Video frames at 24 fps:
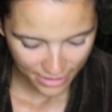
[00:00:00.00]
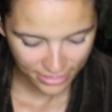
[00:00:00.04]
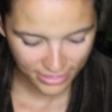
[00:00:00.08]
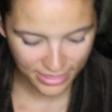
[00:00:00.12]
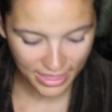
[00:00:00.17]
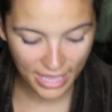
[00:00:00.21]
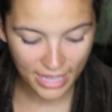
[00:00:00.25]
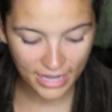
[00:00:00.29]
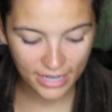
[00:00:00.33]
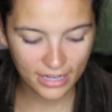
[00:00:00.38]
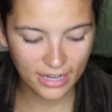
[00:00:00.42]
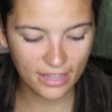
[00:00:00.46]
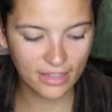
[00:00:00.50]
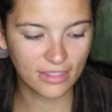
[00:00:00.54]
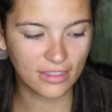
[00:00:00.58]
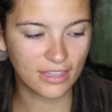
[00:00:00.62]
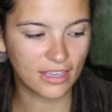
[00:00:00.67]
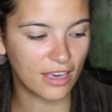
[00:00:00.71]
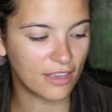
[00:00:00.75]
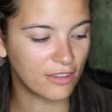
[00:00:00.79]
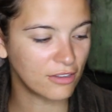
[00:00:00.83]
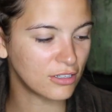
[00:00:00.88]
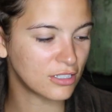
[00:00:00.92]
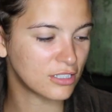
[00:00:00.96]
Then
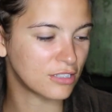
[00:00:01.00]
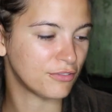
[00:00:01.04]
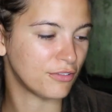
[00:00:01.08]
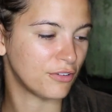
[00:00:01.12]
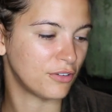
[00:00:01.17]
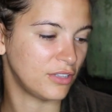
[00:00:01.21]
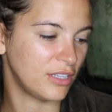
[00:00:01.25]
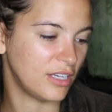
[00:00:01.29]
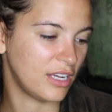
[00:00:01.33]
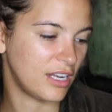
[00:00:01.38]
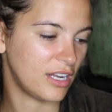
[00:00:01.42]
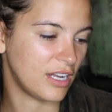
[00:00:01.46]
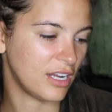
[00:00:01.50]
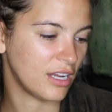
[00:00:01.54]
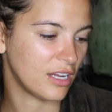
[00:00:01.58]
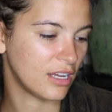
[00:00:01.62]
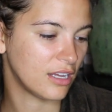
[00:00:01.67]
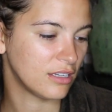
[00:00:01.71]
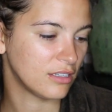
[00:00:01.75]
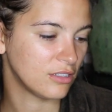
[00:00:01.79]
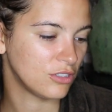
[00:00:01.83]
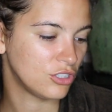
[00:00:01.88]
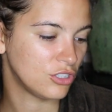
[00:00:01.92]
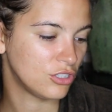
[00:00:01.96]
the other exfoliating
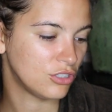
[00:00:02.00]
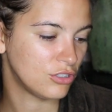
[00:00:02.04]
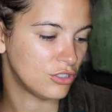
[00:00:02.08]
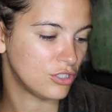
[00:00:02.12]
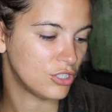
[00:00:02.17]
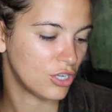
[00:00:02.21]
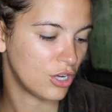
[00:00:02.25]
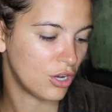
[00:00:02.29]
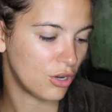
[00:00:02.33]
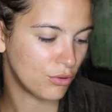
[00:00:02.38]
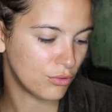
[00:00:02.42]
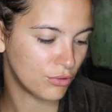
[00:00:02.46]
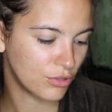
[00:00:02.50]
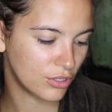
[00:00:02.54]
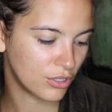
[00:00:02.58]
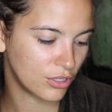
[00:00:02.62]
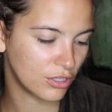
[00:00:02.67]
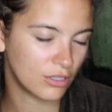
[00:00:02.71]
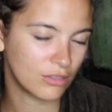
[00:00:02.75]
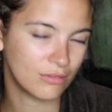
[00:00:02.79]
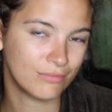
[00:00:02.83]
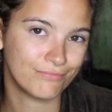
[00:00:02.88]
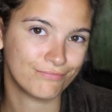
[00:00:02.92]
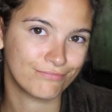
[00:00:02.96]

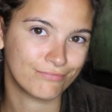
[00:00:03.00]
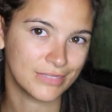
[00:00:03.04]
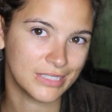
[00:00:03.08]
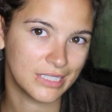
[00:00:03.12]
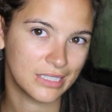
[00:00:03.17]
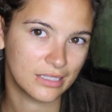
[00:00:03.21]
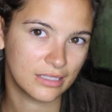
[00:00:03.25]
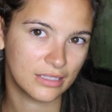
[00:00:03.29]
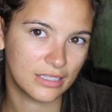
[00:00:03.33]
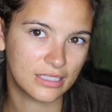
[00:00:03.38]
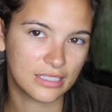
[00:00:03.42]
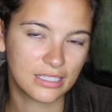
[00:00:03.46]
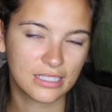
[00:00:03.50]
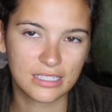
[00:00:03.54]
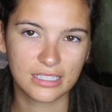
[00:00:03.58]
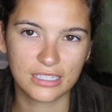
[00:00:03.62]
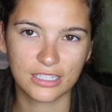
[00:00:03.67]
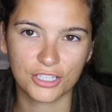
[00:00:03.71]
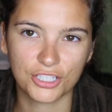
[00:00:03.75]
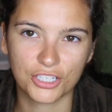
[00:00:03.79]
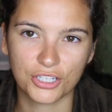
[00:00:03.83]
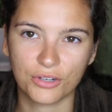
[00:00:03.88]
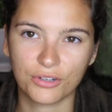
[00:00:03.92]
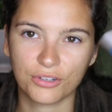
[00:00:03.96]
toner, this isn't
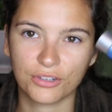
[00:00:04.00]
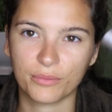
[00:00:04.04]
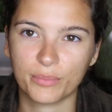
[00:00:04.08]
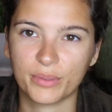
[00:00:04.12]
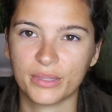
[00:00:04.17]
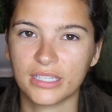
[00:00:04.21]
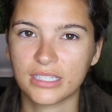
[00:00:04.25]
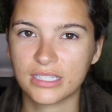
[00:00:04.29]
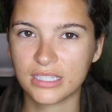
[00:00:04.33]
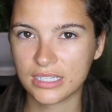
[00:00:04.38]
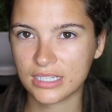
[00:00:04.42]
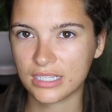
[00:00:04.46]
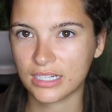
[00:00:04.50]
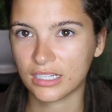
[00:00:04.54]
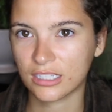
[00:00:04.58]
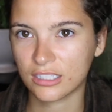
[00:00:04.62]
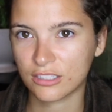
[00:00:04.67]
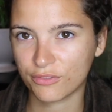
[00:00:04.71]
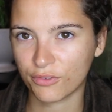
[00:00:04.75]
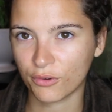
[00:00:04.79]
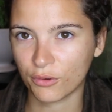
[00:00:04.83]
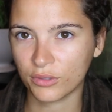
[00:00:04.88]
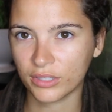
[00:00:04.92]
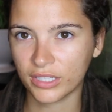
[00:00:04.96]
a toner, but this is an
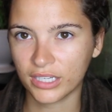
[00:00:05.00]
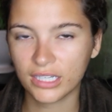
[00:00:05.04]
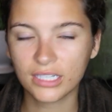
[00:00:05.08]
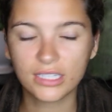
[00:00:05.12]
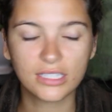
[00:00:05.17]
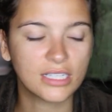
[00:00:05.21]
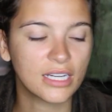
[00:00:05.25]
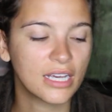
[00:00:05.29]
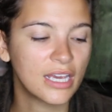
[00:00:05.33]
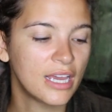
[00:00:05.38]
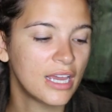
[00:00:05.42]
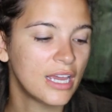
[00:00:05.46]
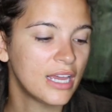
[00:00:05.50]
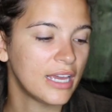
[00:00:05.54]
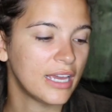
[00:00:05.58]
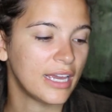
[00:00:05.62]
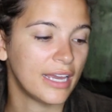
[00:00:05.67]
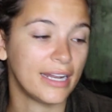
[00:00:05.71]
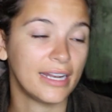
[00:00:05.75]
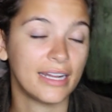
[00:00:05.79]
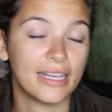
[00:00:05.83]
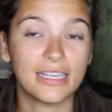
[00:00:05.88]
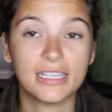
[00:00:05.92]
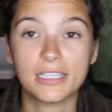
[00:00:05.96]
exfoliant.
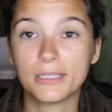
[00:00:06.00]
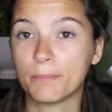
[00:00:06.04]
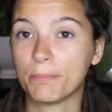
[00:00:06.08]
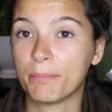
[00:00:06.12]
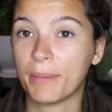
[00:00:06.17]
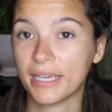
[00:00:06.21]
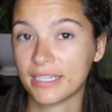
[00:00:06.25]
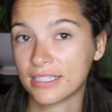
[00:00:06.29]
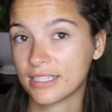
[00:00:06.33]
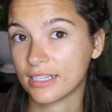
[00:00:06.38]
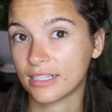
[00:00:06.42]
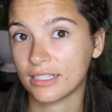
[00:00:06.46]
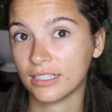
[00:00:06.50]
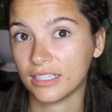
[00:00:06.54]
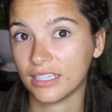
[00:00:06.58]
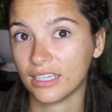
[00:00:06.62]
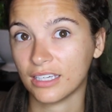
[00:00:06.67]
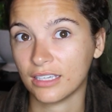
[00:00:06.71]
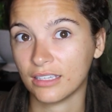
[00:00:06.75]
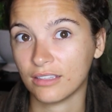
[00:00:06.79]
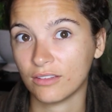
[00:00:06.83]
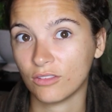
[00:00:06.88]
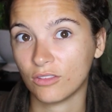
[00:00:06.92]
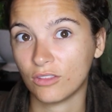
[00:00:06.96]
It is
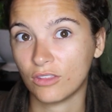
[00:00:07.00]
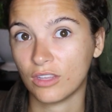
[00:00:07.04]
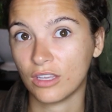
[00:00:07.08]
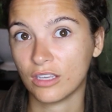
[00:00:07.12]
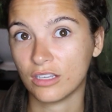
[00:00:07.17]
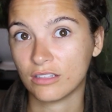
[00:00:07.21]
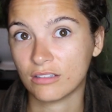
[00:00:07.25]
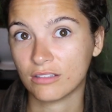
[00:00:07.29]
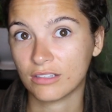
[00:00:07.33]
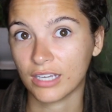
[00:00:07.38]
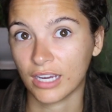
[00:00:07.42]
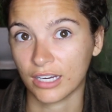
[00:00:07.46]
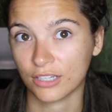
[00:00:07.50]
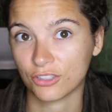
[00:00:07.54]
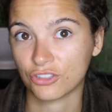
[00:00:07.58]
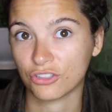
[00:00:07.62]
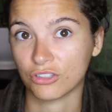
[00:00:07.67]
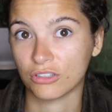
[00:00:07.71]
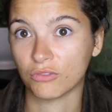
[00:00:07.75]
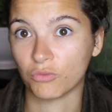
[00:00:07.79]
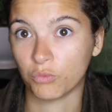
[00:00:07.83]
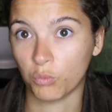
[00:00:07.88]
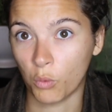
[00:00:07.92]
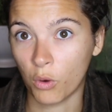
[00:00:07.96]
basically the
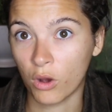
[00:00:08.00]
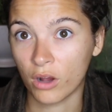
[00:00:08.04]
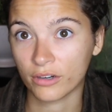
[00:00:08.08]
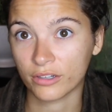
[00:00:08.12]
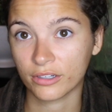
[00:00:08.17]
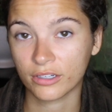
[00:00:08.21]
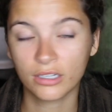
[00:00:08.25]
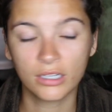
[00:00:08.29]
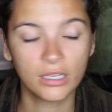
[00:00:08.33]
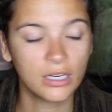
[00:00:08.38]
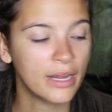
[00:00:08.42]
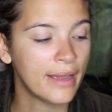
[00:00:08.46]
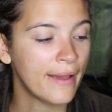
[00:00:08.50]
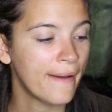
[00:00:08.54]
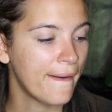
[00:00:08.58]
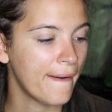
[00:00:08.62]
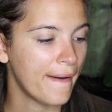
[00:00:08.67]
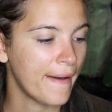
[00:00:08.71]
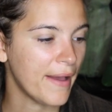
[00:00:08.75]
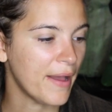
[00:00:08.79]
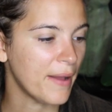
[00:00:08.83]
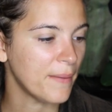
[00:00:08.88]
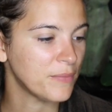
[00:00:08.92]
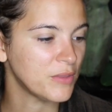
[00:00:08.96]
texture of water.
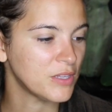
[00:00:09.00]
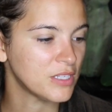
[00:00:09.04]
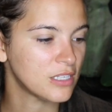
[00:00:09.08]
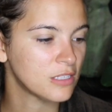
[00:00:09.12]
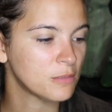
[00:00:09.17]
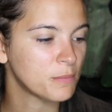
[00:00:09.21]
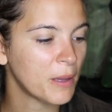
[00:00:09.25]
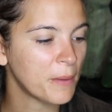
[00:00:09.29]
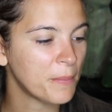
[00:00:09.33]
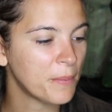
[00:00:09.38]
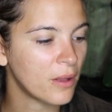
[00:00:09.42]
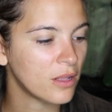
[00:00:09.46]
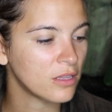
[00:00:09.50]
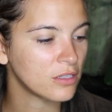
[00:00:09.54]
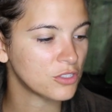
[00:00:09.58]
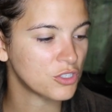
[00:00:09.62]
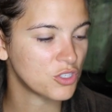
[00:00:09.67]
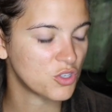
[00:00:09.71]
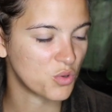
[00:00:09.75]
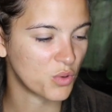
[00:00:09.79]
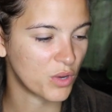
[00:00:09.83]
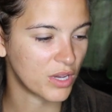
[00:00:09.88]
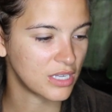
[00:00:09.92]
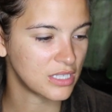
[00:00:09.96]
This is by
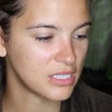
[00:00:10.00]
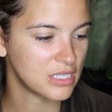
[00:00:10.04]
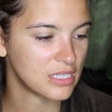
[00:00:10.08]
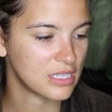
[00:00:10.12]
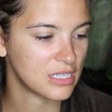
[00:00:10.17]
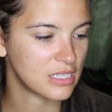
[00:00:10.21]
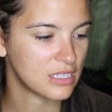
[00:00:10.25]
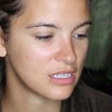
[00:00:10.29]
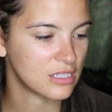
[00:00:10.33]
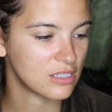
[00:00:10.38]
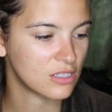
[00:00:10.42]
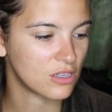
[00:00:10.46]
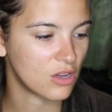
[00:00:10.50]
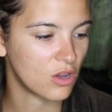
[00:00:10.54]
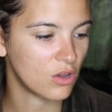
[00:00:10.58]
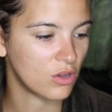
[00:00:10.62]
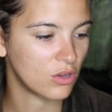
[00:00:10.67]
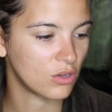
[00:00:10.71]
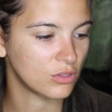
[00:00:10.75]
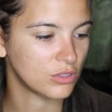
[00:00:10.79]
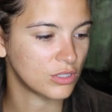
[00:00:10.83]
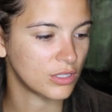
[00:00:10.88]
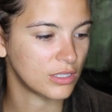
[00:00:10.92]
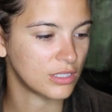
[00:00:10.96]
Paula's Choice. This is
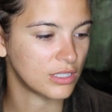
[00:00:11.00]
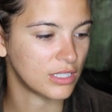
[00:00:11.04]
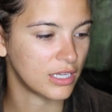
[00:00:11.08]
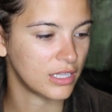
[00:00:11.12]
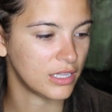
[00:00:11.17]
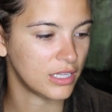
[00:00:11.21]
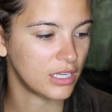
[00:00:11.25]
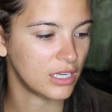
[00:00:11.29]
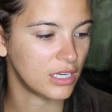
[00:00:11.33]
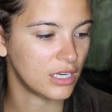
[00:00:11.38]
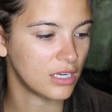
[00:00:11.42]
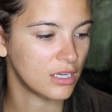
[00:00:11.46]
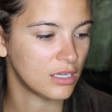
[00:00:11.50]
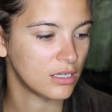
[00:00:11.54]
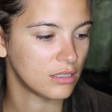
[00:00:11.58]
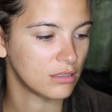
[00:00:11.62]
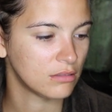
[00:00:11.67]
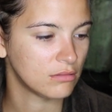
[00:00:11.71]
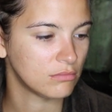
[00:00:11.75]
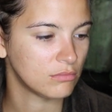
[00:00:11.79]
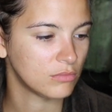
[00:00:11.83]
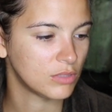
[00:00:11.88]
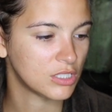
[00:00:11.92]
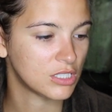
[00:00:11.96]
called Daily,
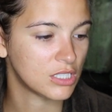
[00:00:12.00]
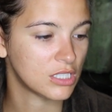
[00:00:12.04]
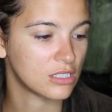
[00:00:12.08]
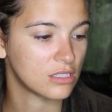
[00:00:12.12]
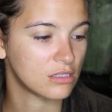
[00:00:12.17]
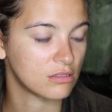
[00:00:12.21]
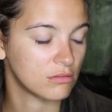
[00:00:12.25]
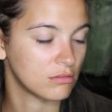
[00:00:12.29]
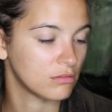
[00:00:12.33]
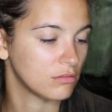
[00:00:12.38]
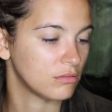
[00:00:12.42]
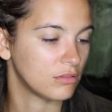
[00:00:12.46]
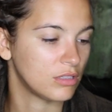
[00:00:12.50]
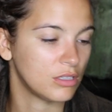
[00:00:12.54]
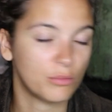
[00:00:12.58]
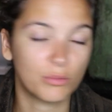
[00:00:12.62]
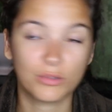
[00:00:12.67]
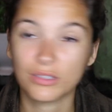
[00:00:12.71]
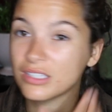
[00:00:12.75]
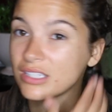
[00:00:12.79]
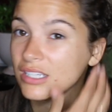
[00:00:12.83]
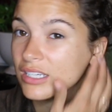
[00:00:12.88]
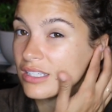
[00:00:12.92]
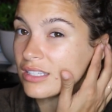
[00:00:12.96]
this is the
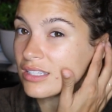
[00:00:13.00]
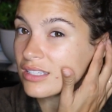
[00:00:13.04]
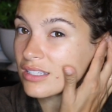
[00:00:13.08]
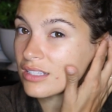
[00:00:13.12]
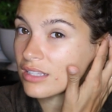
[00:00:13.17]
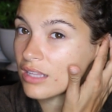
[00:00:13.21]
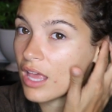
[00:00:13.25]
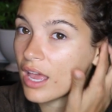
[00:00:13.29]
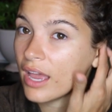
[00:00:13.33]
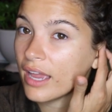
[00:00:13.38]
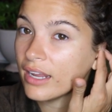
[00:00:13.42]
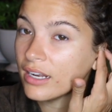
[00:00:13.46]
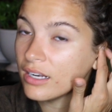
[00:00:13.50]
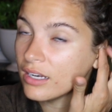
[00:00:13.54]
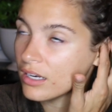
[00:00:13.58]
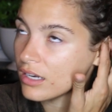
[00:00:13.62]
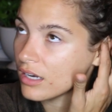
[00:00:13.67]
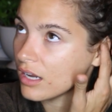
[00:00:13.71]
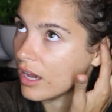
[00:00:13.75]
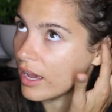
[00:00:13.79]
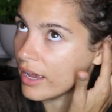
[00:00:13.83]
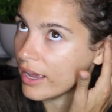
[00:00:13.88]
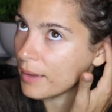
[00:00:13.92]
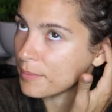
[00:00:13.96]
Resist line.
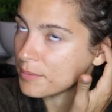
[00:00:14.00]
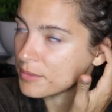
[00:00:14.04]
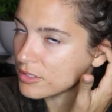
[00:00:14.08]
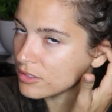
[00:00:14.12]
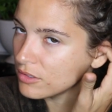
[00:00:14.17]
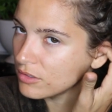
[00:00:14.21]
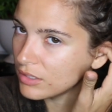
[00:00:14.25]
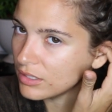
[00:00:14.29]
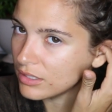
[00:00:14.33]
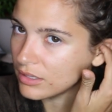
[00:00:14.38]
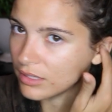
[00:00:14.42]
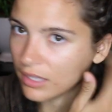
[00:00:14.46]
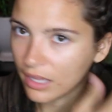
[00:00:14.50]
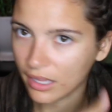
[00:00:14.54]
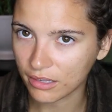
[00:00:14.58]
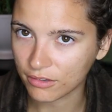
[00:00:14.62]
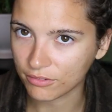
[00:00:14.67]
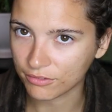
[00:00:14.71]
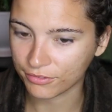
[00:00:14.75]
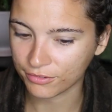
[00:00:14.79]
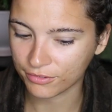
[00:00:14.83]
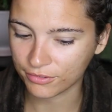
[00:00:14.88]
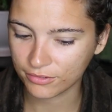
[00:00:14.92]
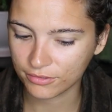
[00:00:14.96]
I absolutely
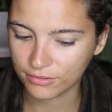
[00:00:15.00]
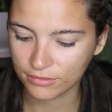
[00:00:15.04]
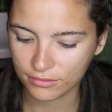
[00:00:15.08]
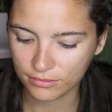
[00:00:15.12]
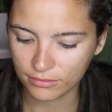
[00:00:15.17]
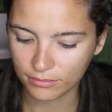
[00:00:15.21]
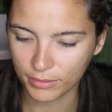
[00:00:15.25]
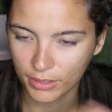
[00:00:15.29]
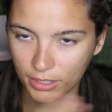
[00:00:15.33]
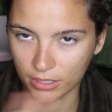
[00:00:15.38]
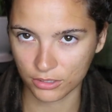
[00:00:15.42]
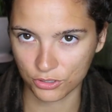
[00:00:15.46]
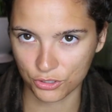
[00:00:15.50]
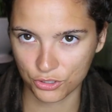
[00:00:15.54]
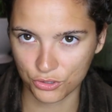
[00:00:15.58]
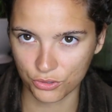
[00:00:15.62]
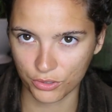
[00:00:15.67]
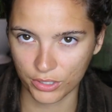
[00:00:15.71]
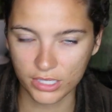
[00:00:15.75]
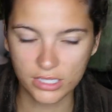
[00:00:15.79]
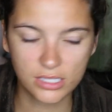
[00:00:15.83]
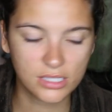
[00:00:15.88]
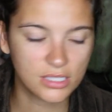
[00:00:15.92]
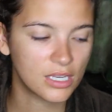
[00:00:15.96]
love Paula's
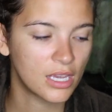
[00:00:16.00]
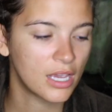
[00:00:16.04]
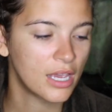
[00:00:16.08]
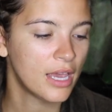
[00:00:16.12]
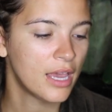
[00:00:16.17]
Choice.